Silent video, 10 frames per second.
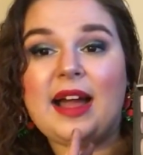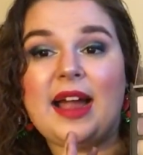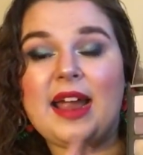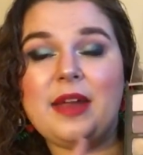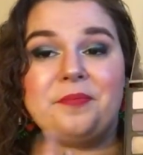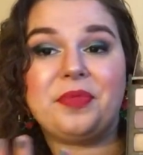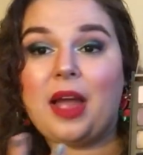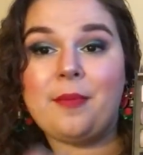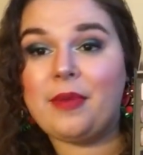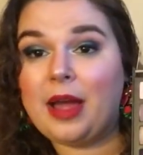I
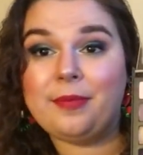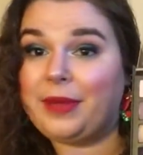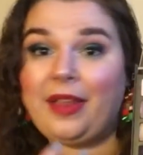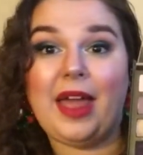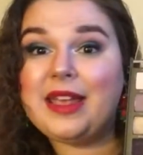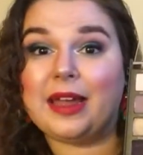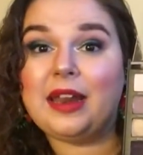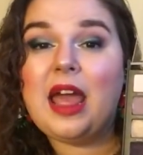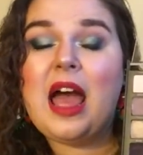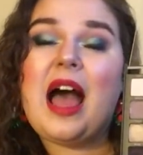like it.
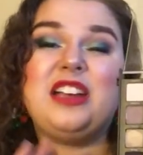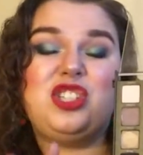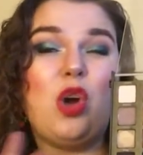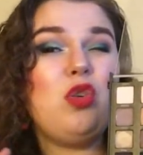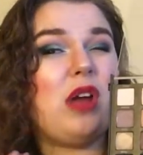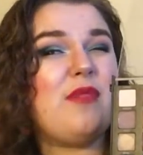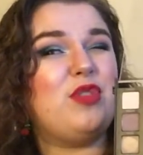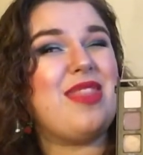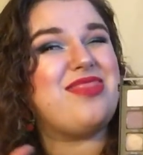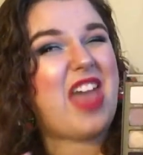I don't grab
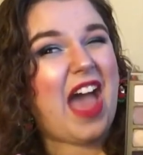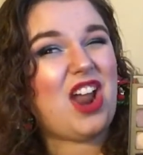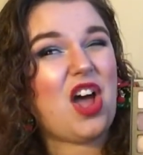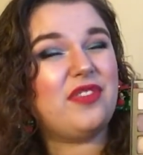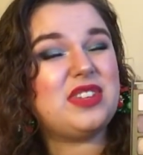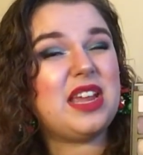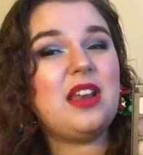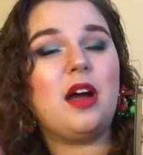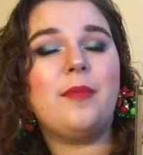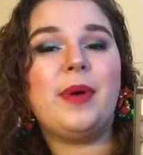for it that
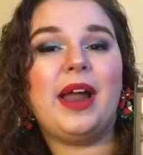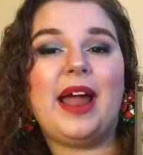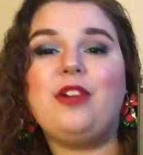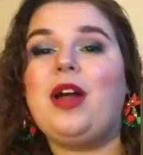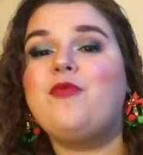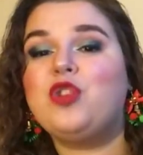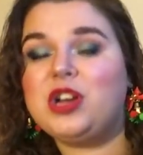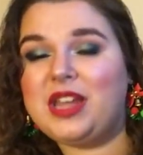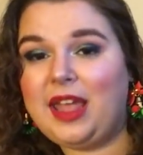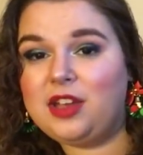often, but I grab
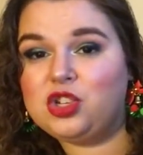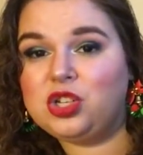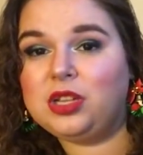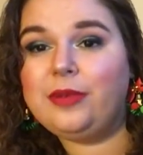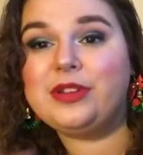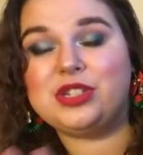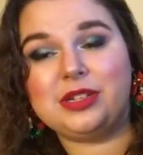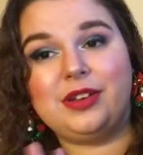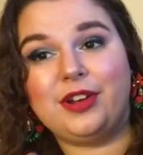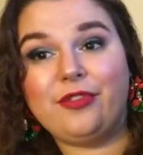for it occasionally,
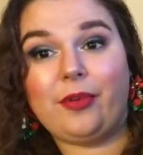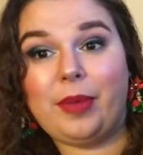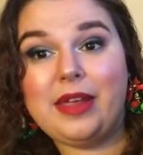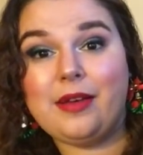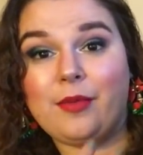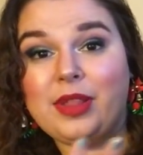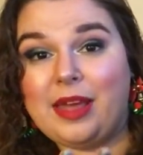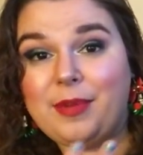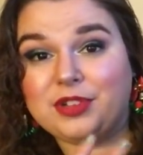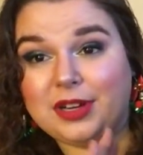which, you know, for me,
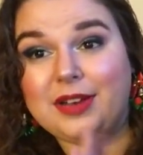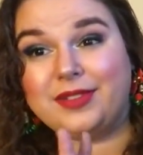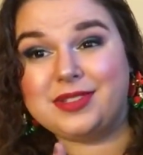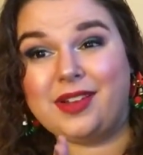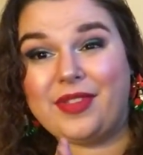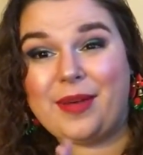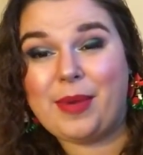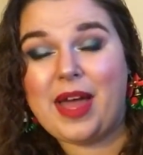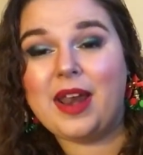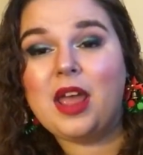with how much I have, it's not that
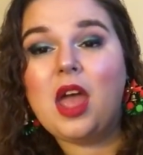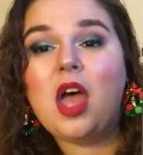bad.